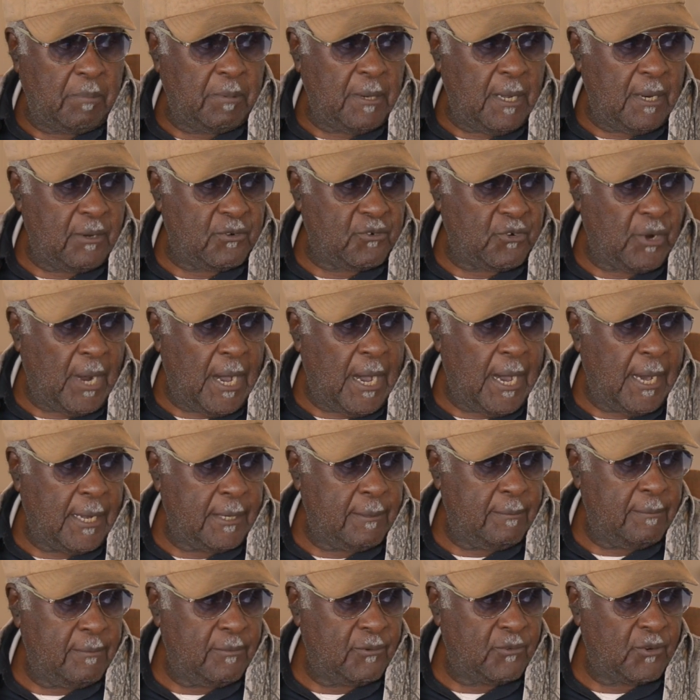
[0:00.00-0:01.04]
there and tried
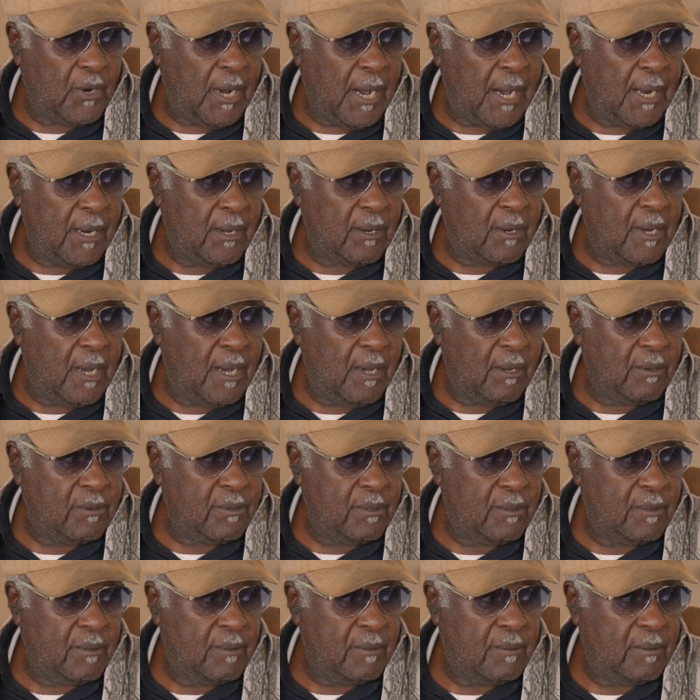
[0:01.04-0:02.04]
against him.